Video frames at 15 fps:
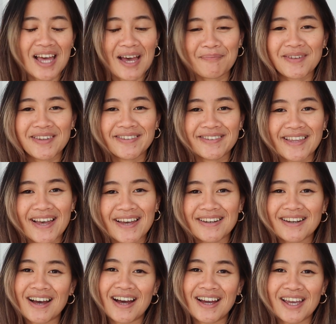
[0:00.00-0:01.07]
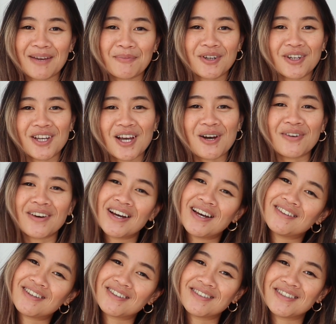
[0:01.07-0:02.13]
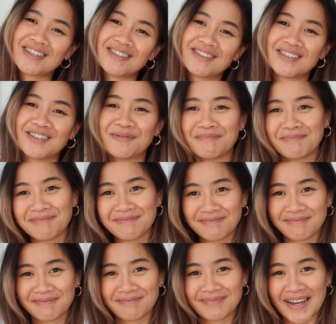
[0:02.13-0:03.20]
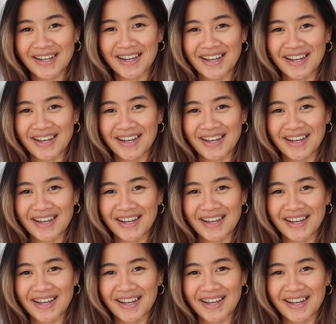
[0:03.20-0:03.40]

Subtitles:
that being said, I am gonna go. I'll talk to you guys soon. Bye